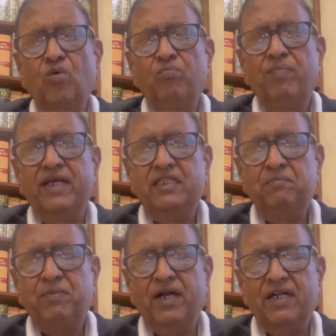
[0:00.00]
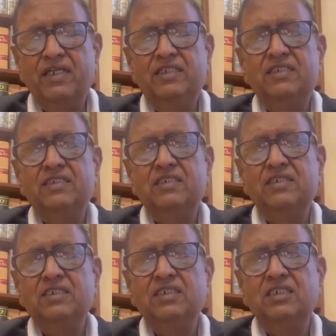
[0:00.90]
by the parties
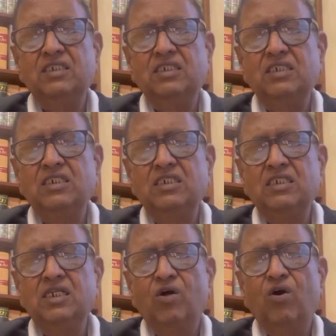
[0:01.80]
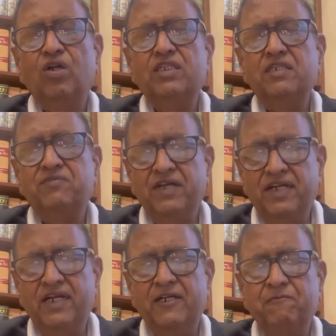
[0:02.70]
or the
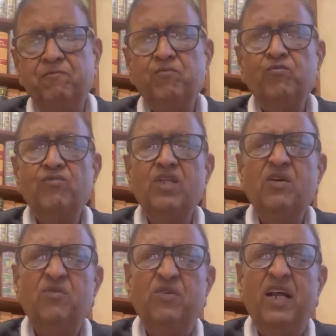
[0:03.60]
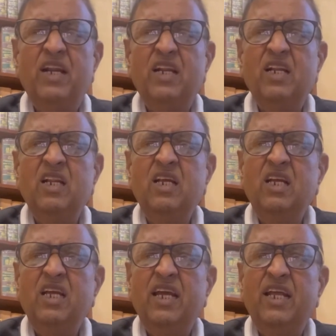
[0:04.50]
defendant when
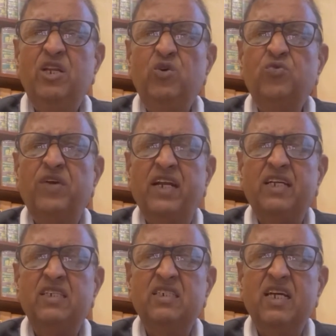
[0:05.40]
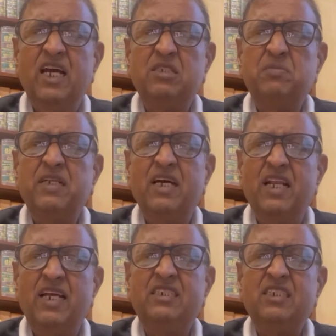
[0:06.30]
a new fact has been
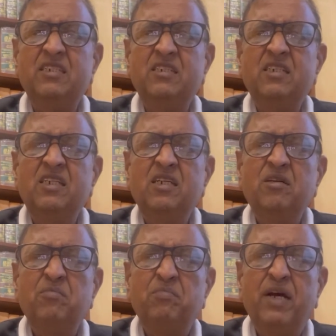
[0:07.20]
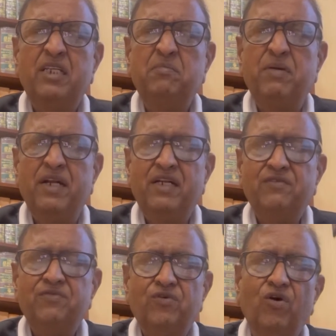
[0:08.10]
alleged by the plaintiff,
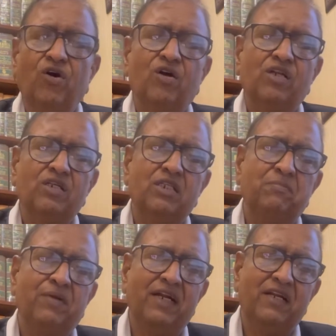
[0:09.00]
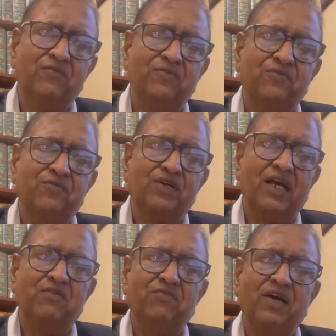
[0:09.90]
or the plaintiff
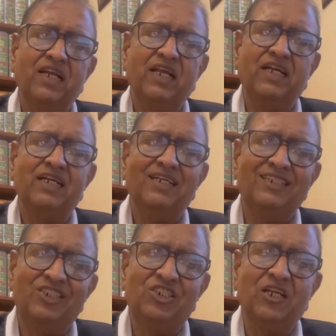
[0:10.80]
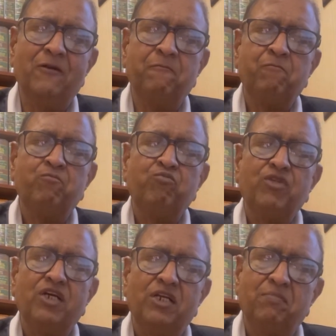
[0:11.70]
can file an additional
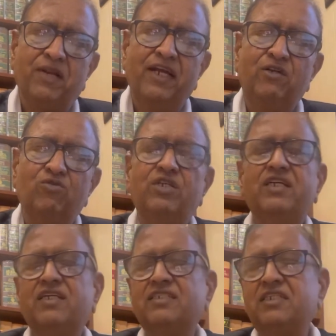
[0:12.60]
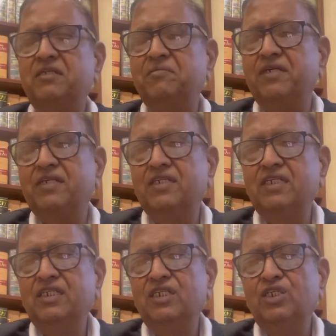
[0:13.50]
reply to the written statement.
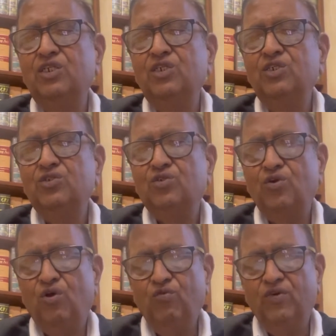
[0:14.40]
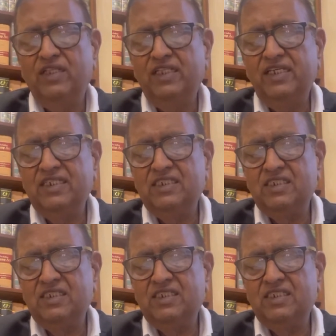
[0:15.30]
So now one thing is